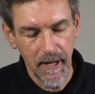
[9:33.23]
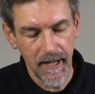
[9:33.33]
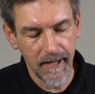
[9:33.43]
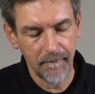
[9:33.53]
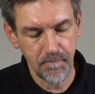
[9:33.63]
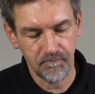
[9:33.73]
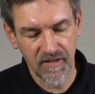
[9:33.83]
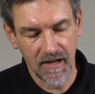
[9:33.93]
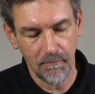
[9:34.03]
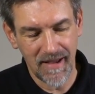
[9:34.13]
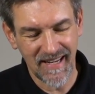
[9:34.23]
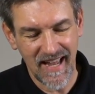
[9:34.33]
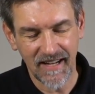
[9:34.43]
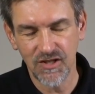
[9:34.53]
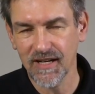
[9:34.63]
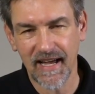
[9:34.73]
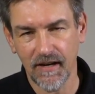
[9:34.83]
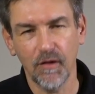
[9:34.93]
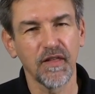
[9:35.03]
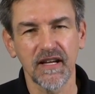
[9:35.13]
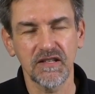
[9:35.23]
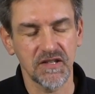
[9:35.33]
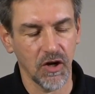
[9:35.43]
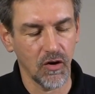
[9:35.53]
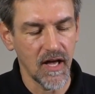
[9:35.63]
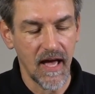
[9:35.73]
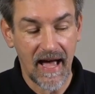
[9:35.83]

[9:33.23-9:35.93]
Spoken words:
But actually I don't think so.